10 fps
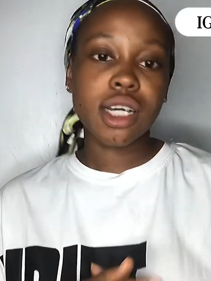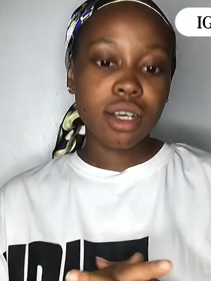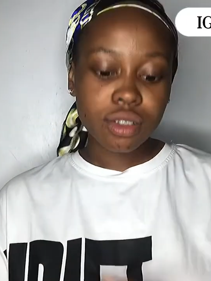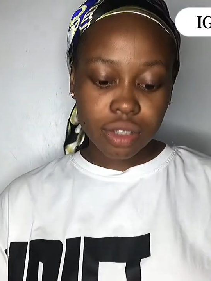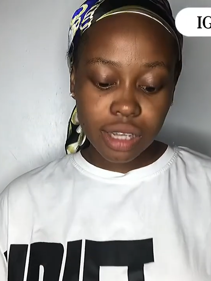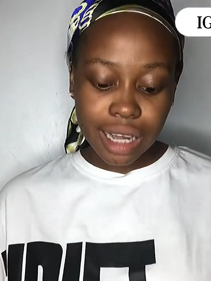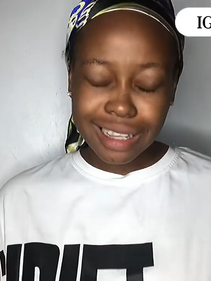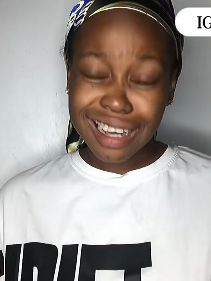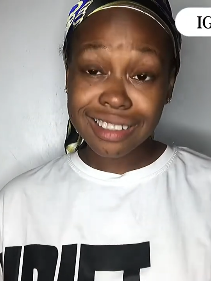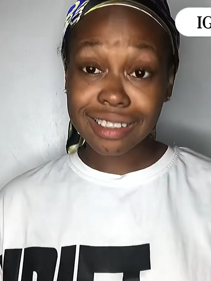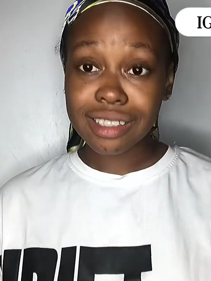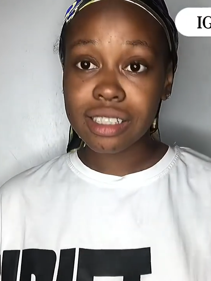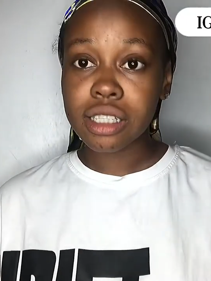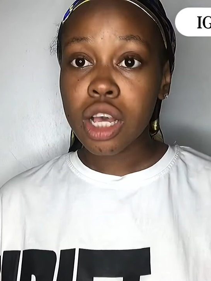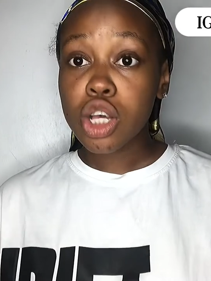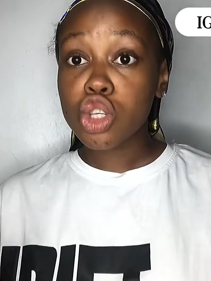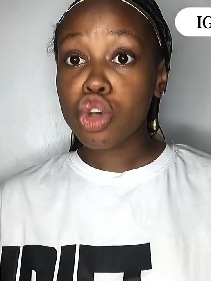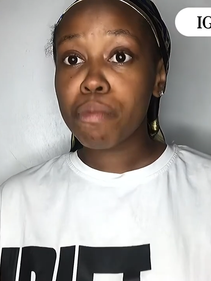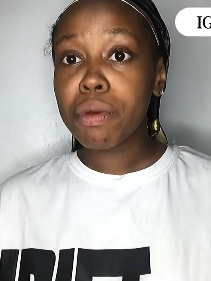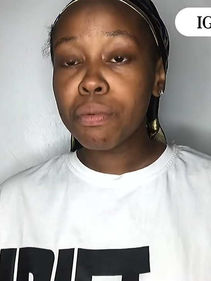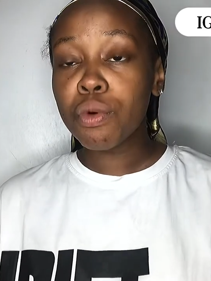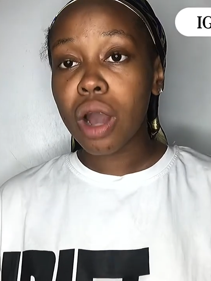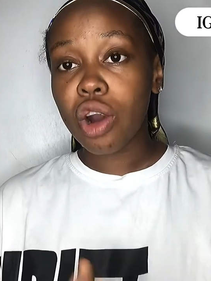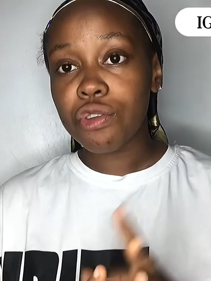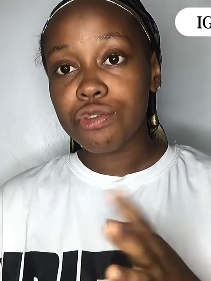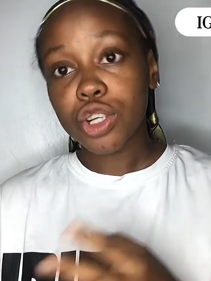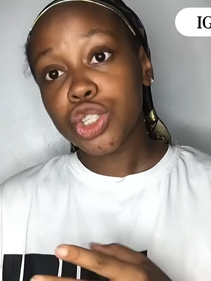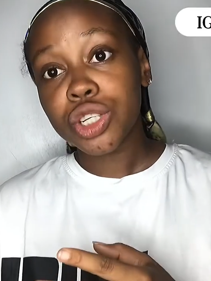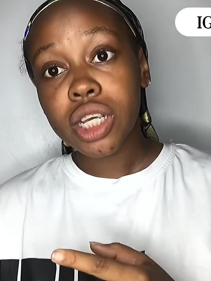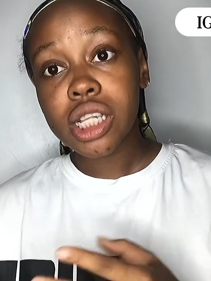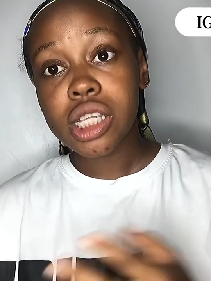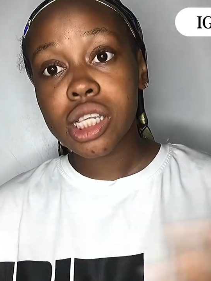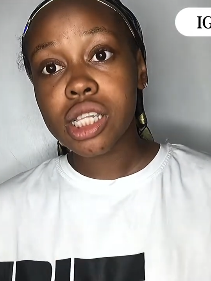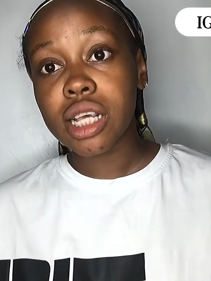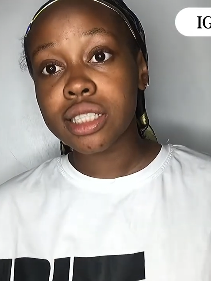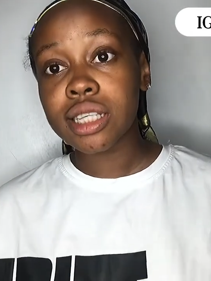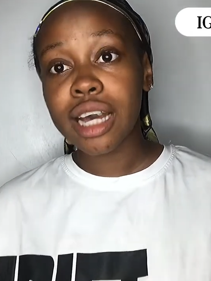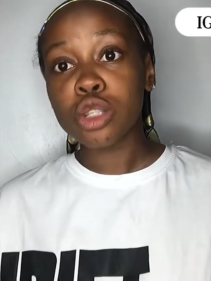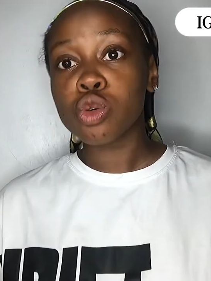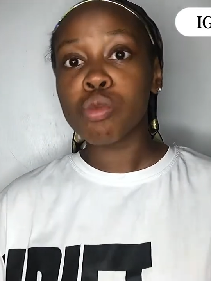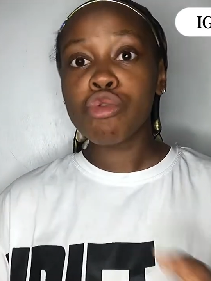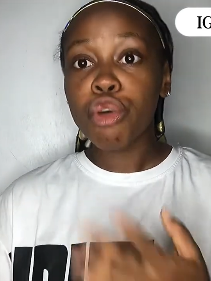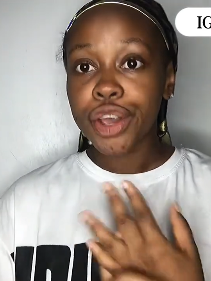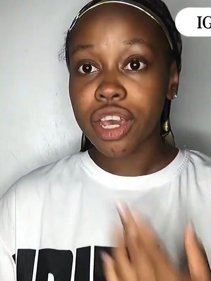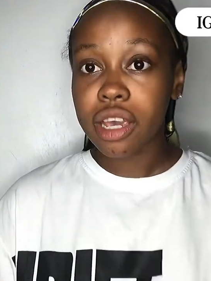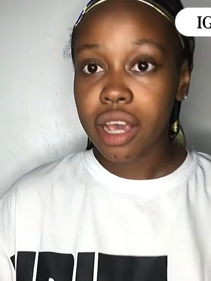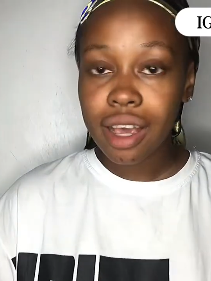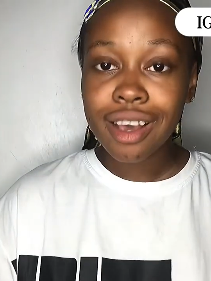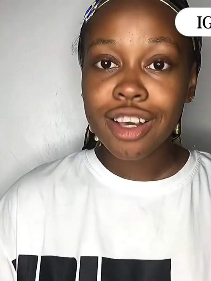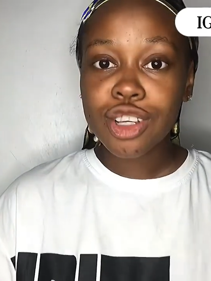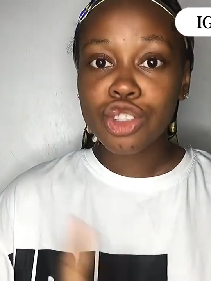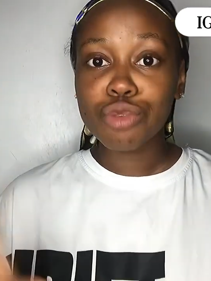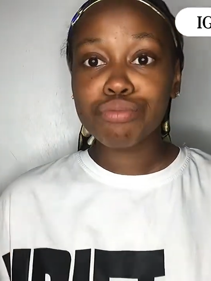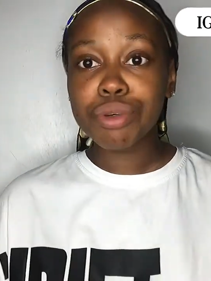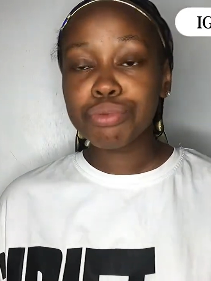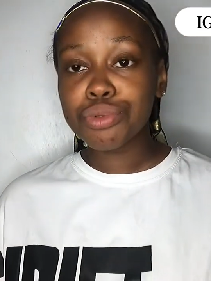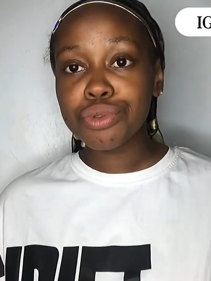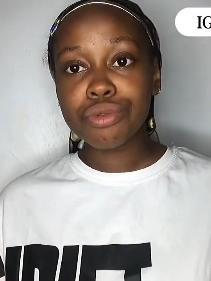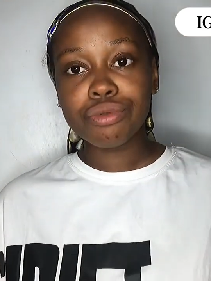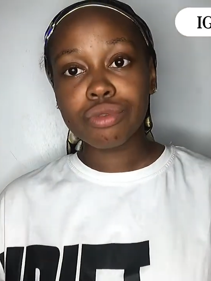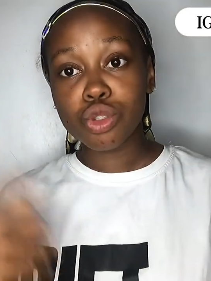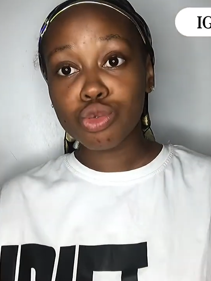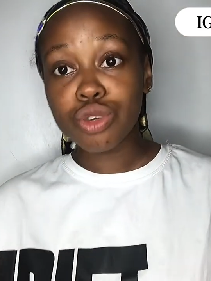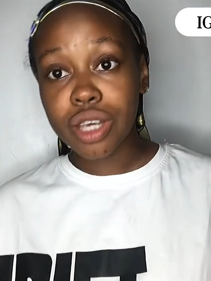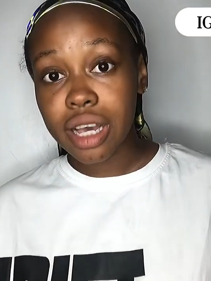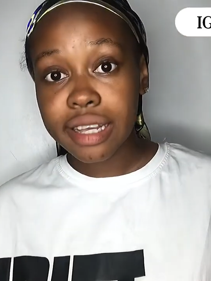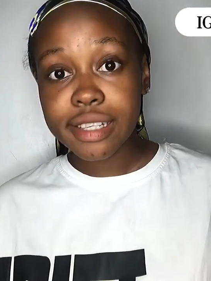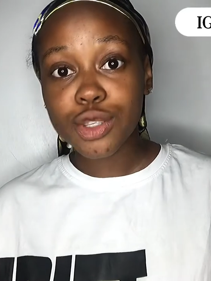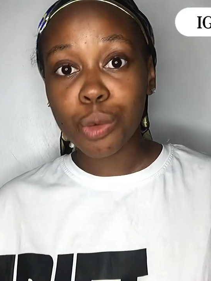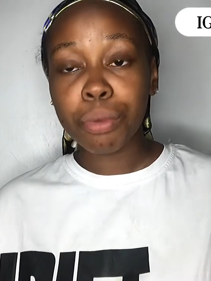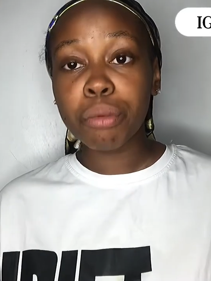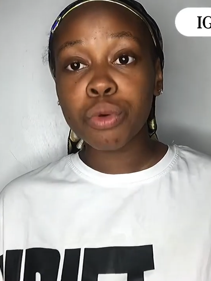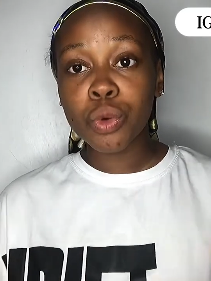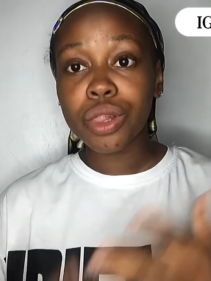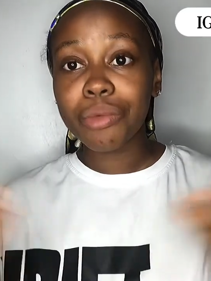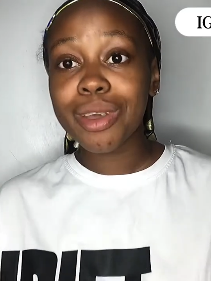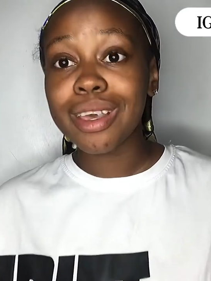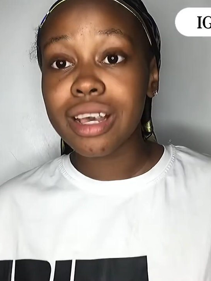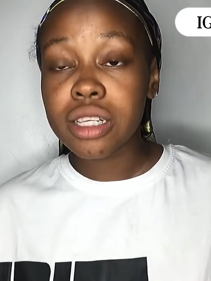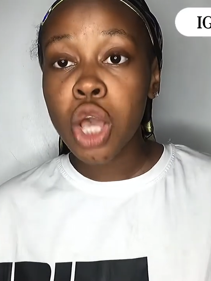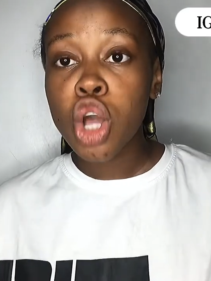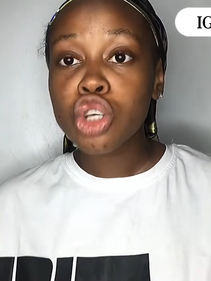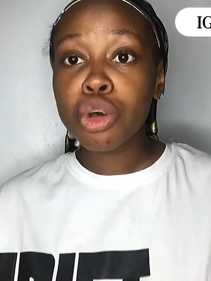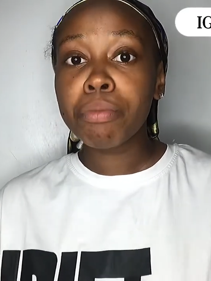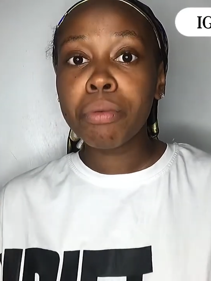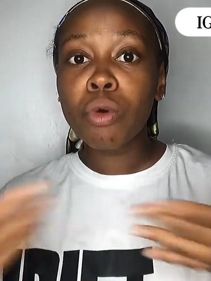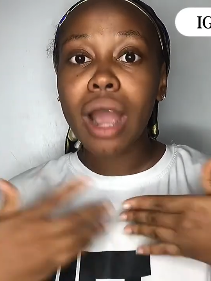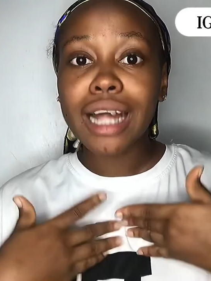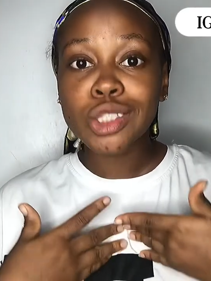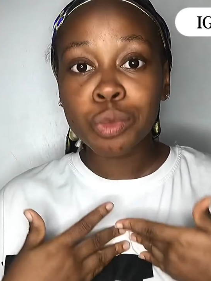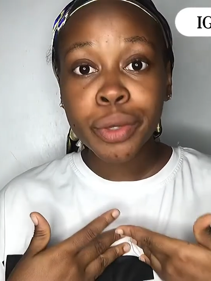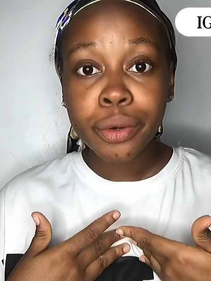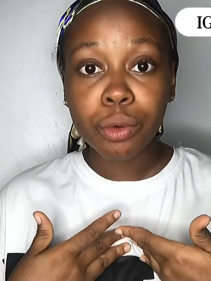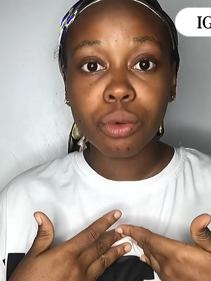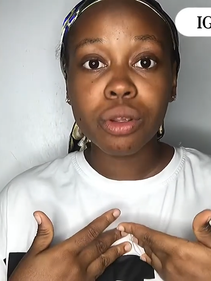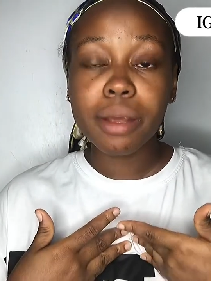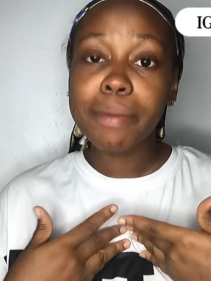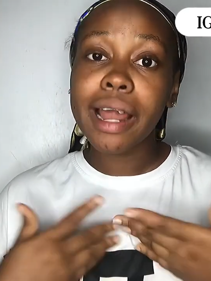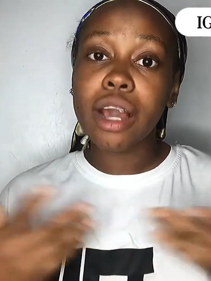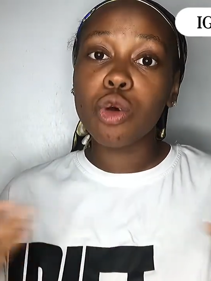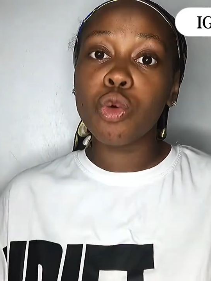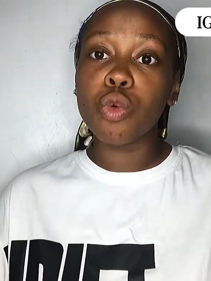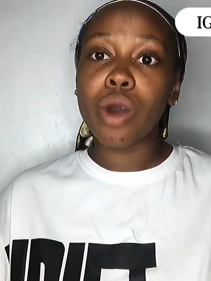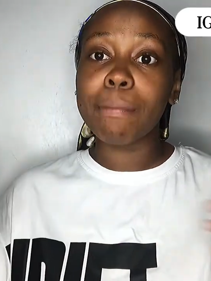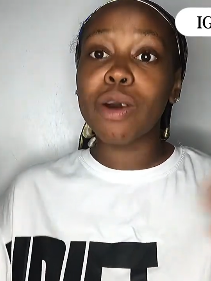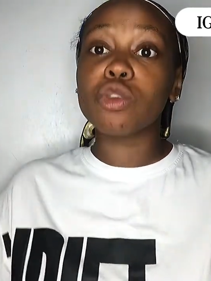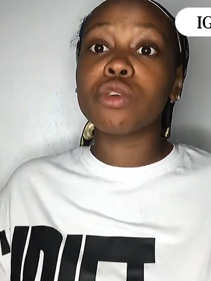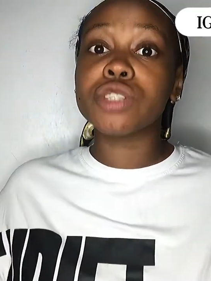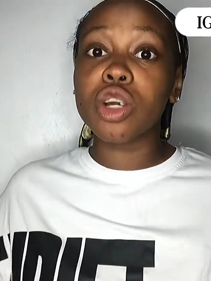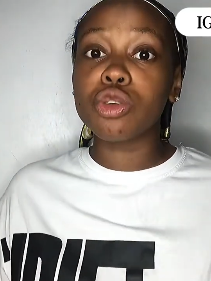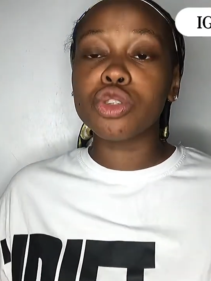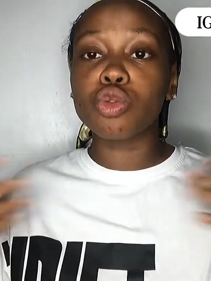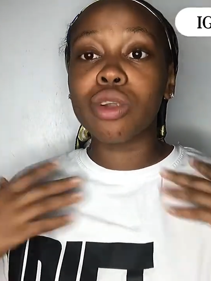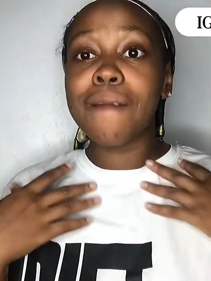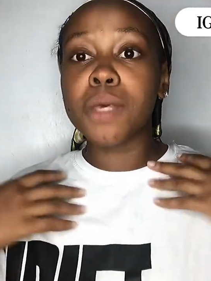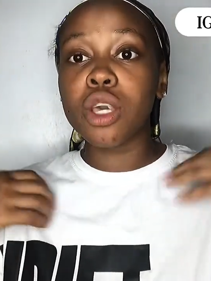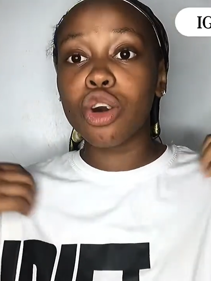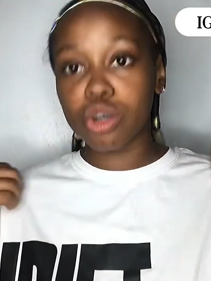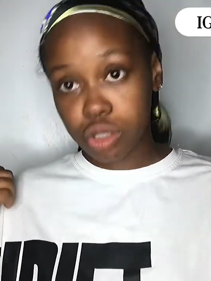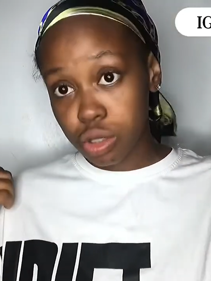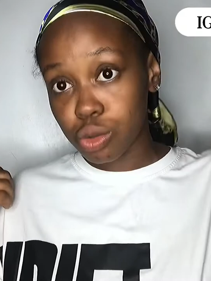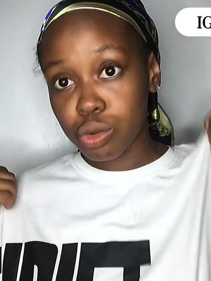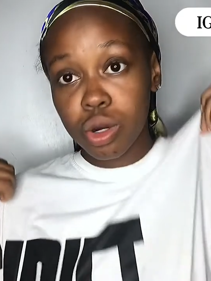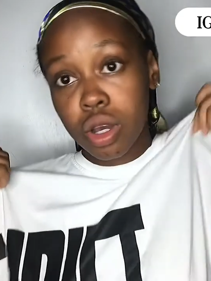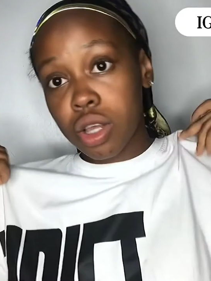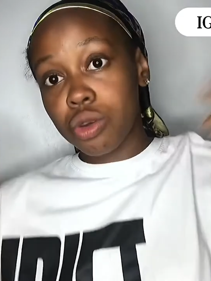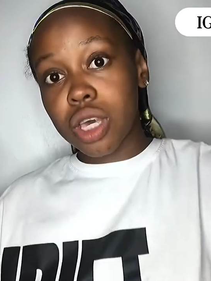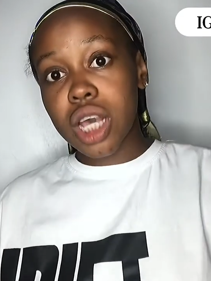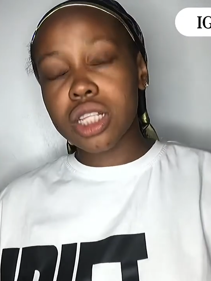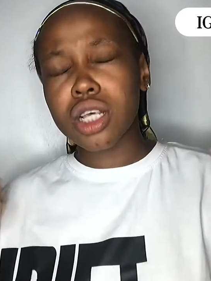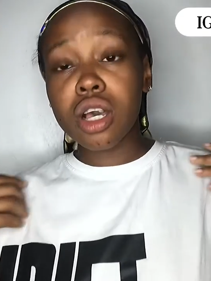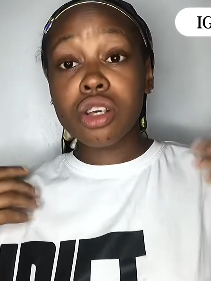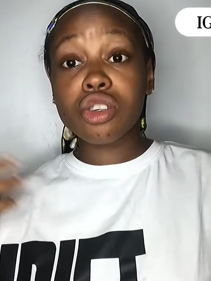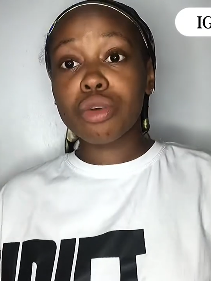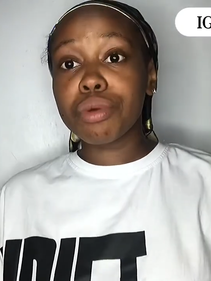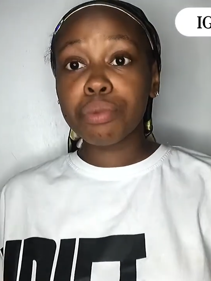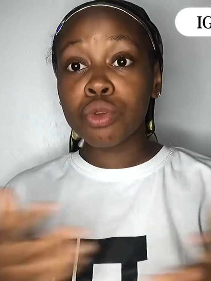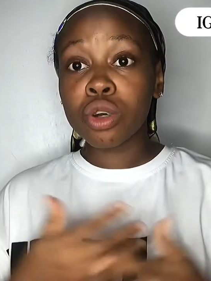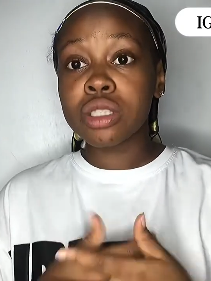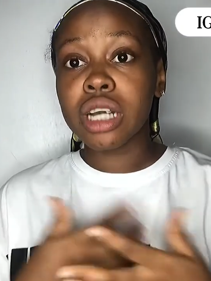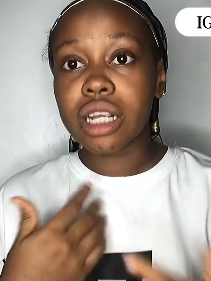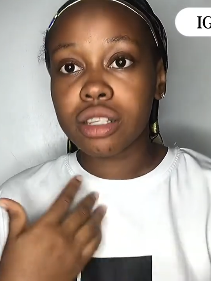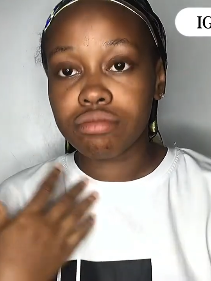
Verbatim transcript: So yeah, that's it. Some people are unfortunate, they stay at home for a year, some people two years, some people three years, some people at will, they be like, Oh, I'm out of secondary school, let me hustle you get some people not their